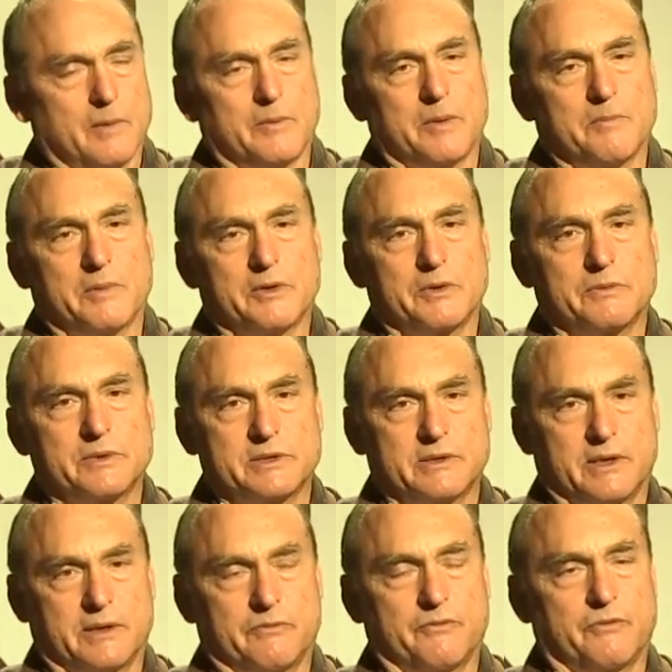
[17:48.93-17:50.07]
My mother was
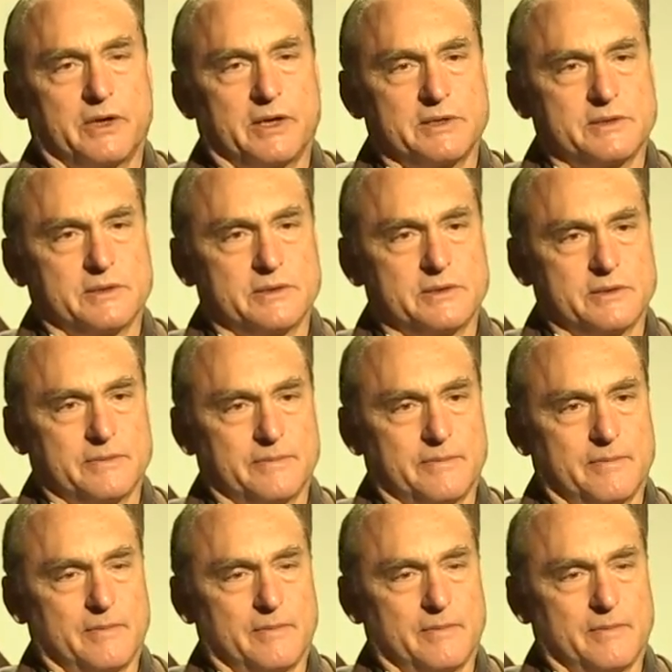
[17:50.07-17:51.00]
named Frances.